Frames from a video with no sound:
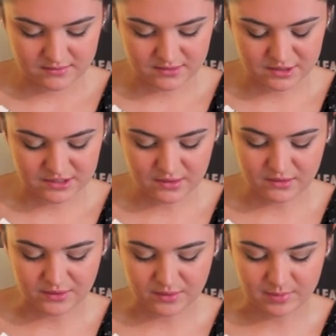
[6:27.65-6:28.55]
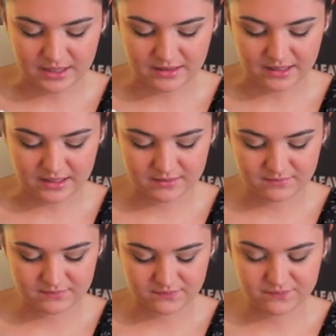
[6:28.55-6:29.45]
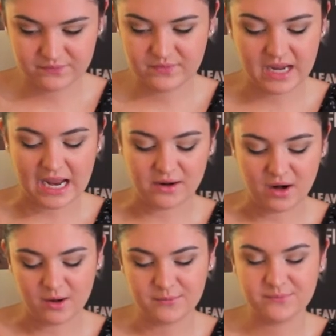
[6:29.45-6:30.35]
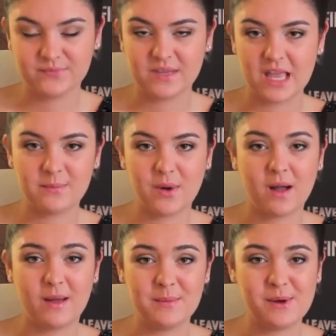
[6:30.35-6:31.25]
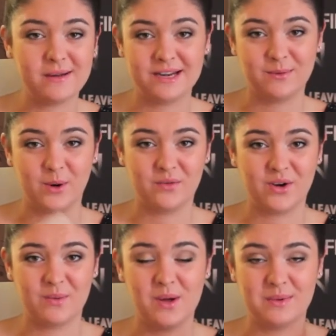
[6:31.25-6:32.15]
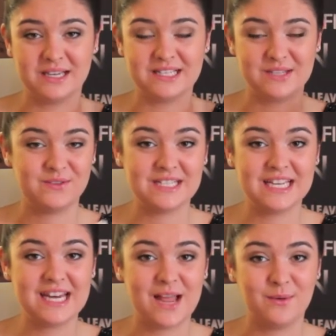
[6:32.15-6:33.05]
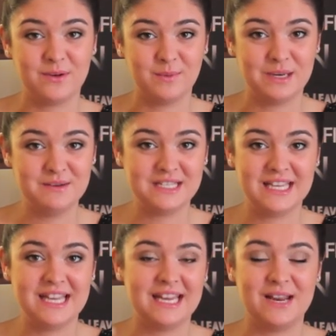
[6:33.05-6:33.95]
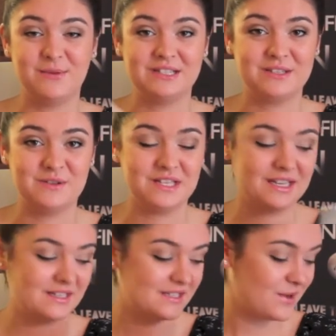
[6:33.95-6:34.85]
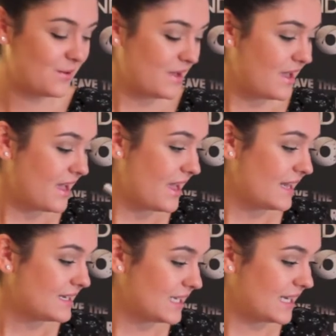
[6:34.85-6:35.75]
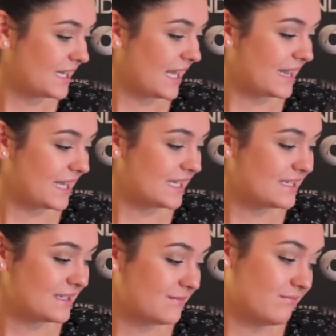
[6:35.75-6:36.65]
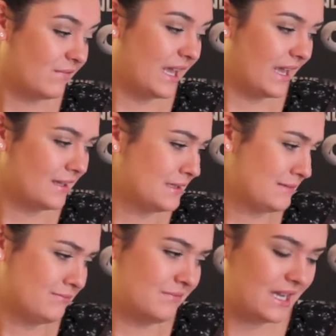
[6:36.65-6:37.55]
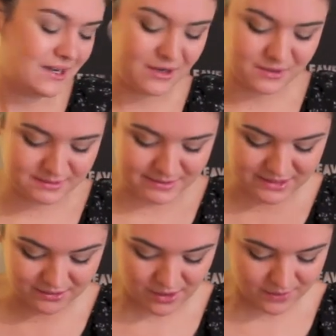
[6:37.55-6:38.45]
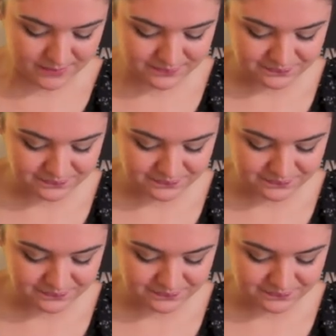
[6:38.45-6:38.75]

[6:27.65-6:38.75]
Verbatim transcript: There's still a little bit, like, I don't know. It, pro it probably didn't work very well, because if it did, I would have been using it, and I wasn't using it, so. Didn't like this, I guess. I don't know, it's been so long.